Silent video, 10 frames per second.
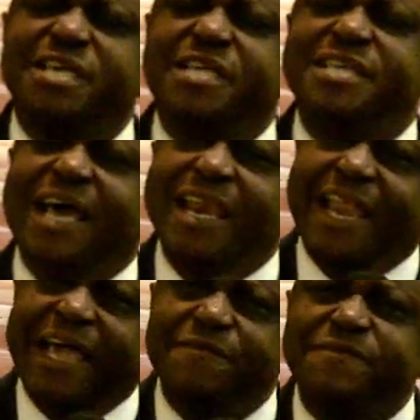in their
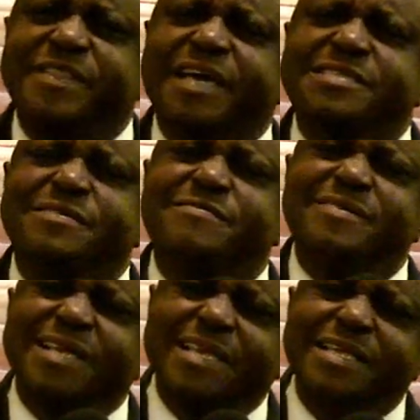life that
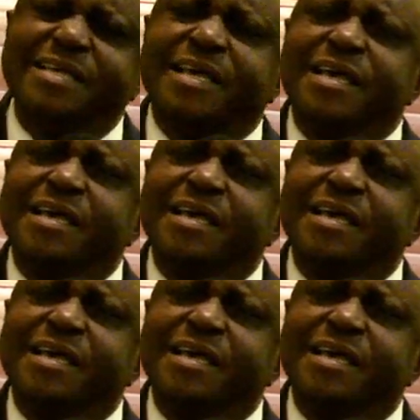really